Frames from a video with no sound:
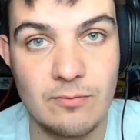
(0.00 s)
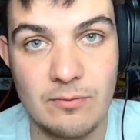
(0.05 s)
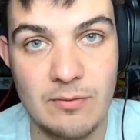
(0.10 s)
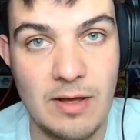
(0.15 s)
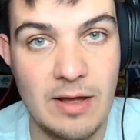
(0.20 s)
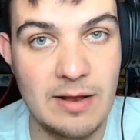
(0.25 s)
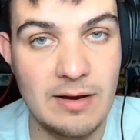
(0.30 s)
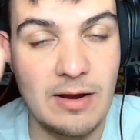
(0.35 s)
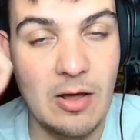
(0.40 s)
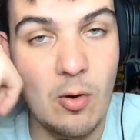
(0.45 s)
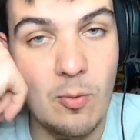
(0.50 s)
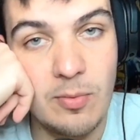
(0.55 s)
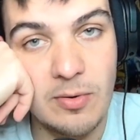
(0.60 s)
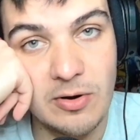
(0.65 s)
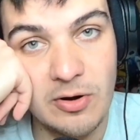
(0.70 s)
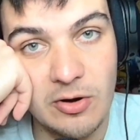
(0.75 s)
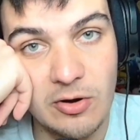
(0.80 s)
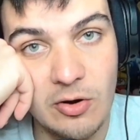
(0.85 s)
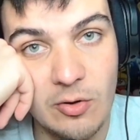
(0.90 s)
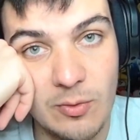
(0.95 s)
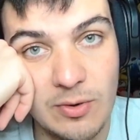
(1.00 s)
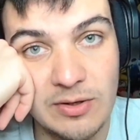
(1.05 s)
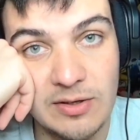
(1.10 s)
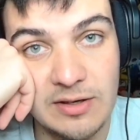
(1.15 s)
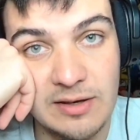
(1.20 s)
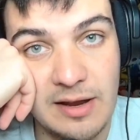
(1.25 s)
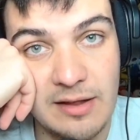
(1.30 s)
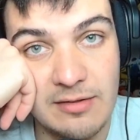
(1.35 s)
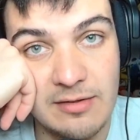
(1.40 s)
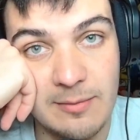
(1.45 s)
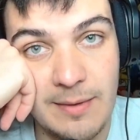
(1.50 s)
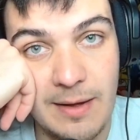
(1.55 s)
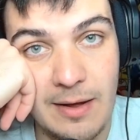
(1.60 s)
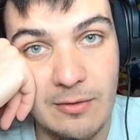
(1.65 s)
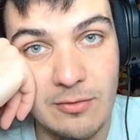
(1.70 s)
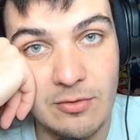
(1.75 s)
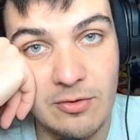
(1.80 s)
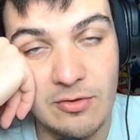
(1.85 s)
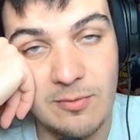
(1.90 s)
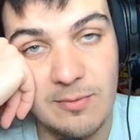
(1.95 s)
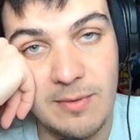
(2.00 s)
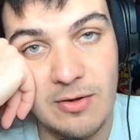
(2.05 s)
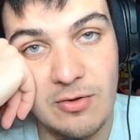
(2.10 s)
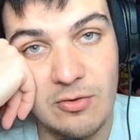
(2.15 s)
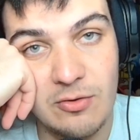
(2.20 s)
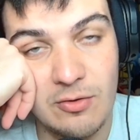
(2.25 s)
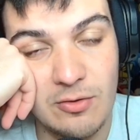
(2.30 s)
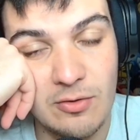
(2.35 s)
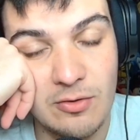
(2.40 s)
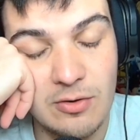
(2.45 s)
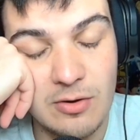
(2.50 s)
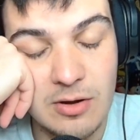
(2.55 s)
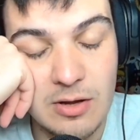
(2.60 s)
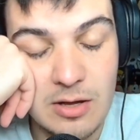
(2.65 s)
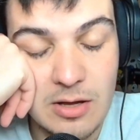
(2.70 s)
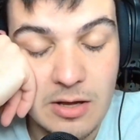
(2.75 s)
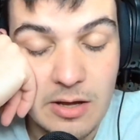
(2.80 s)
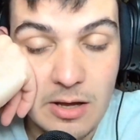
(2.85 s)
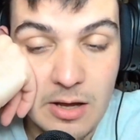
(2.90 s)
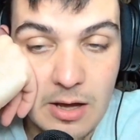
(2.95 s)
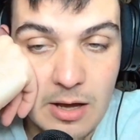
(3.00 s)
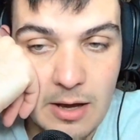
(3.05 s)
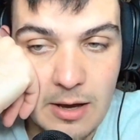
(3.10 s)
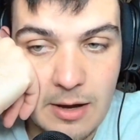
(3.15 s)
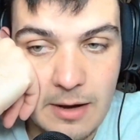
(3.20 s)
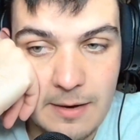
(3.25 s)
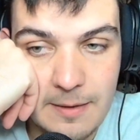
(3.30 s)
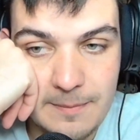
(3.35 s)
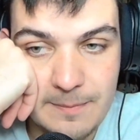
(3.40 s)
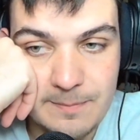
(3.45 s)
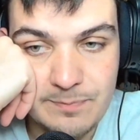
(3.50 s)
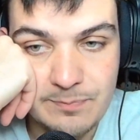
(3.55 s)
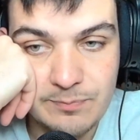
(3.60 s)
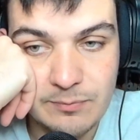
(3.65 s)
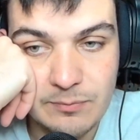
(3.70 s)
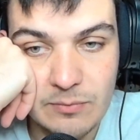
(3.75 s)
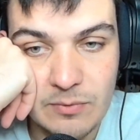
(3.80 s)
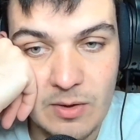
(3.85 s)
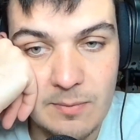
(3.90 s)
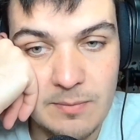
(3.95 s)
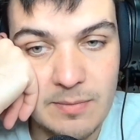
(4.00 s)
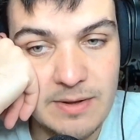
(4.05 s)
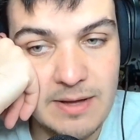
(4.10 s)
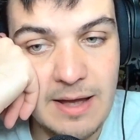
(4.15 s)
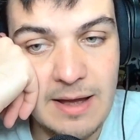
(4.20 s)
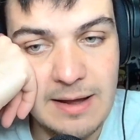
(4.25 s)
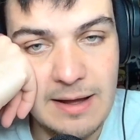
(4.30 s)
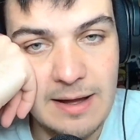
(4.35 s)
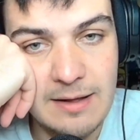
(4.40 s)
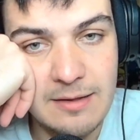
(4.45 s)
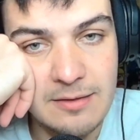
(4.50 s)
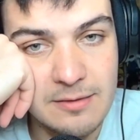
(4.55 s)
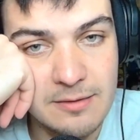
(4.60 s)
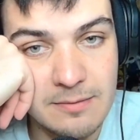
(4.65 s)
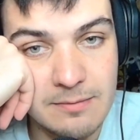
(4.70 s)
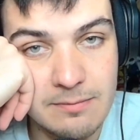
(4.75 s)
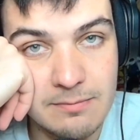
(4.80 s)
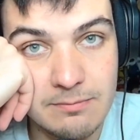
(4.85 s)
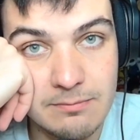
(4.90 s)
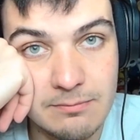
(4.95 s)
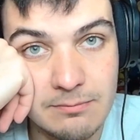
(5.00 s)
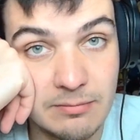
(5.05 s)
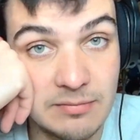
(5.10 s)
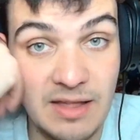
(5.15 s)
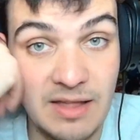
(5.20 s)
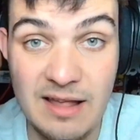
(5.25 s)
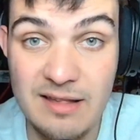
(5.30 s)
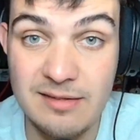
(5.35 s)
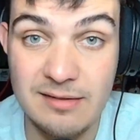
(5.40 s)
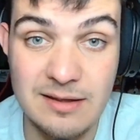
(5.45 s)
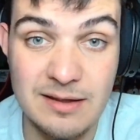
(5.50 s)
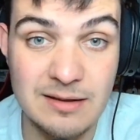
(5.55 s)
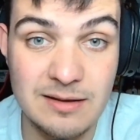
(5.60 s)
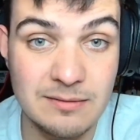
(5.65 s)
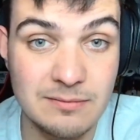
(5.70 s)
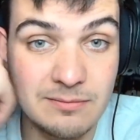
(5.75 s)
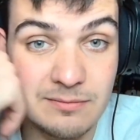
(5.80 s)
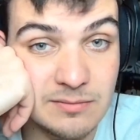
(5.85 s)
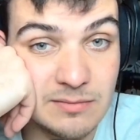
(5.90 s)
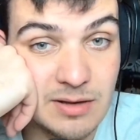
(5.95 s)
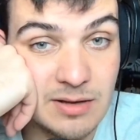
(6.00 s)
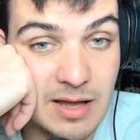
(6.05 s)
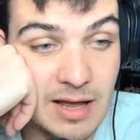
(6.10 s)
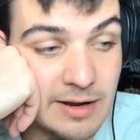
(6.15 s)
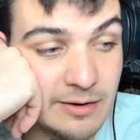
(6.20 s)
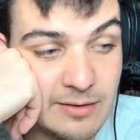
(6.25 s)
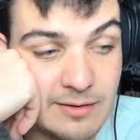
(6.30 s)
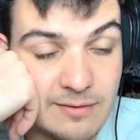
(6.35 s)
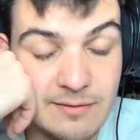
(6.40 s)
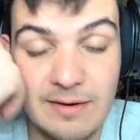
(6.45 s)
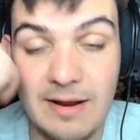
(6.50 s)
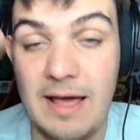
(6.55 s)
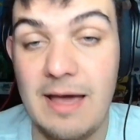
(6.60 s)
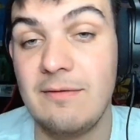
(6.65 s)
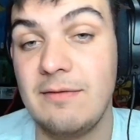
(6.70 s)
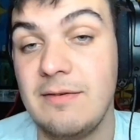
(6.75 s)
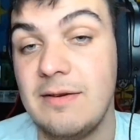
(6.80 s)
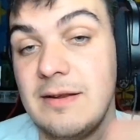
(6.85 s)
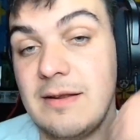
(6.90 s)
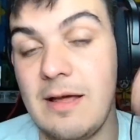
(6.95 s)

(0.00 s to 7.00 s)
I'd opened a new one to test them out just to make sure. But yeah, guys, that's it. I don't even have any.